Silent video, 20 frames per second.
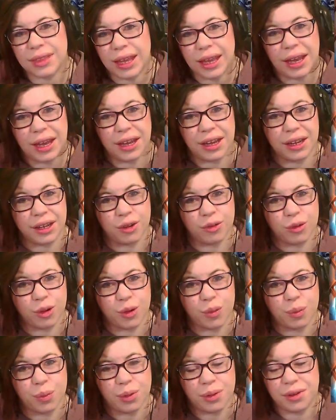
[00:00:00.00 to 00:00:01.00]
a
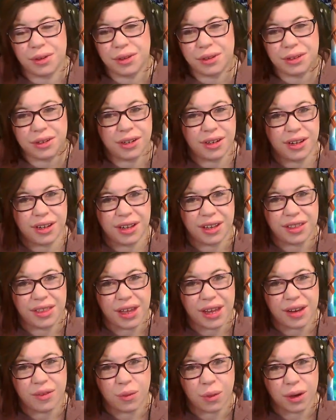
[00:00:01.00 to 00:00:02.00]
group uh,
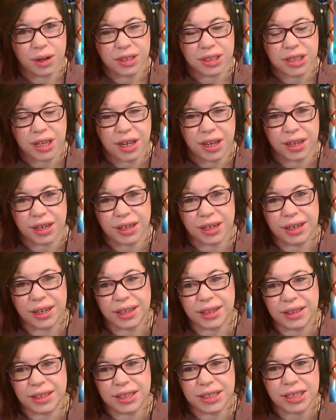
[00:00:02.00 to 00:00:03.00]
that works on
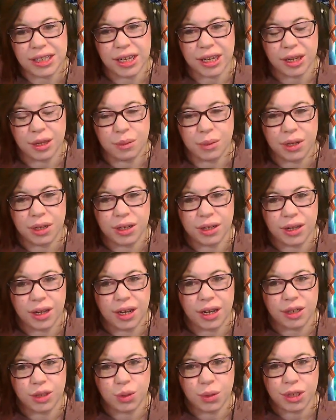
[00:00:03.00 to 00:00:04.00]
the same
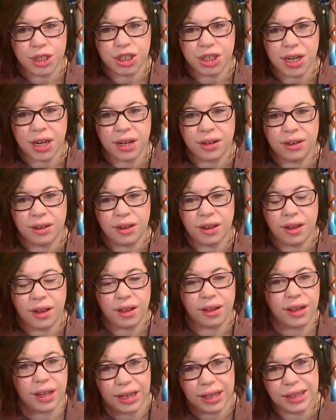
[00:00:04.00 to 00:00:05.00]
uh, Twitch channel.
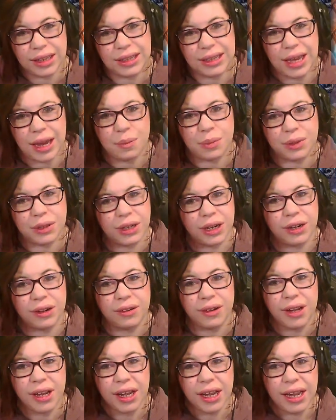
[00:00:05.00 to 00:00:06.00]
I'll link that
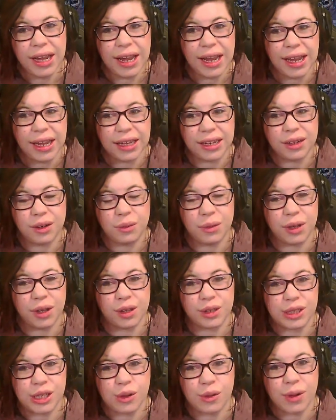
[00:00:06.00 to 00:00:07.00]
below. And we
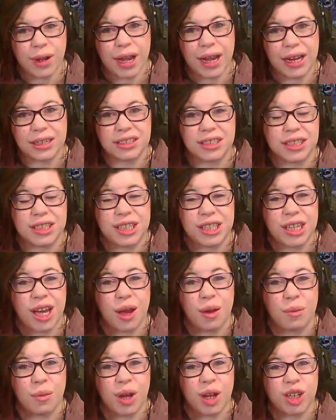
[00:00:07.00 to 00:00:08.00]
also got
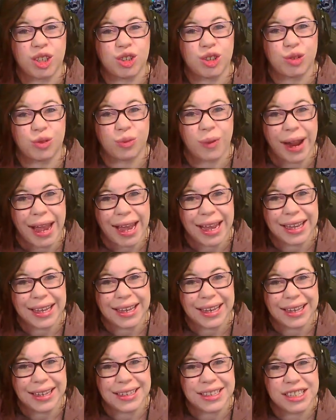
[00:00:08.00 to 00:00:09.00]
some
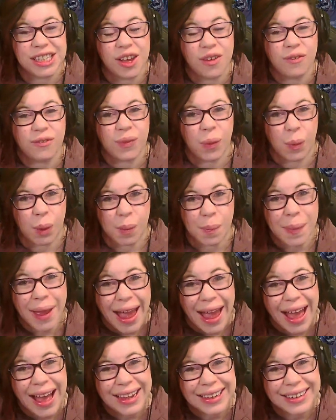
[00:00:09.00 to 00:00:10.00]
dragons for
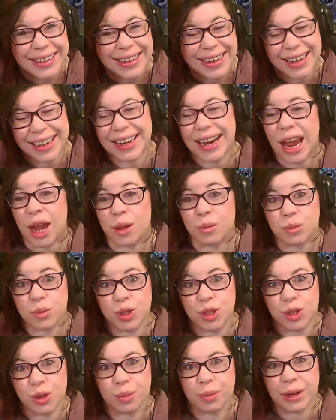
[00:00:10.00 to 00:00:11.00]
Paladin. I'm
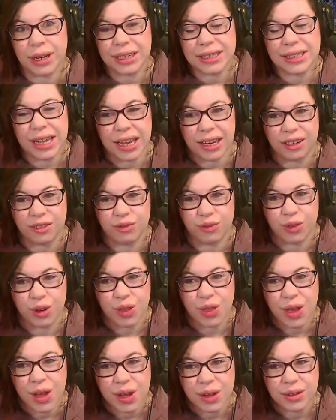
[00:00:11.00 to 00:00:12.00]
super excited for
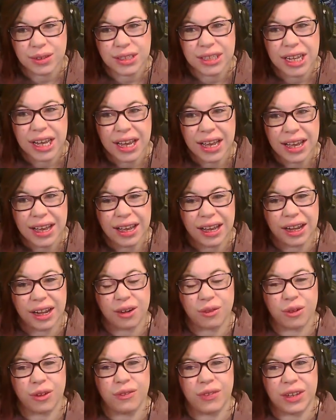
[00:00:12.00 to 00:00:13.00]
those. Uh,
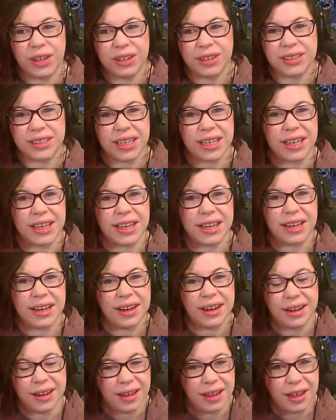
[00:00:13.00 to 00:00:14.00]
revealed
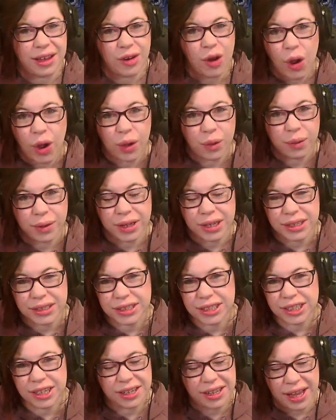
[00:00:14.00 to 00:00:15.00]
in an
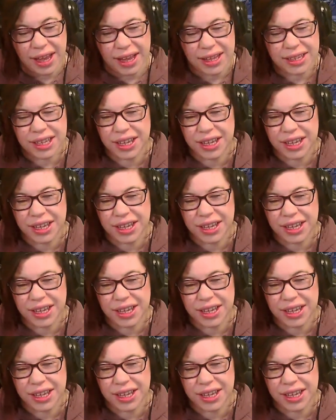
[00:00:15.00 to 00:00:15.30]
always, uh,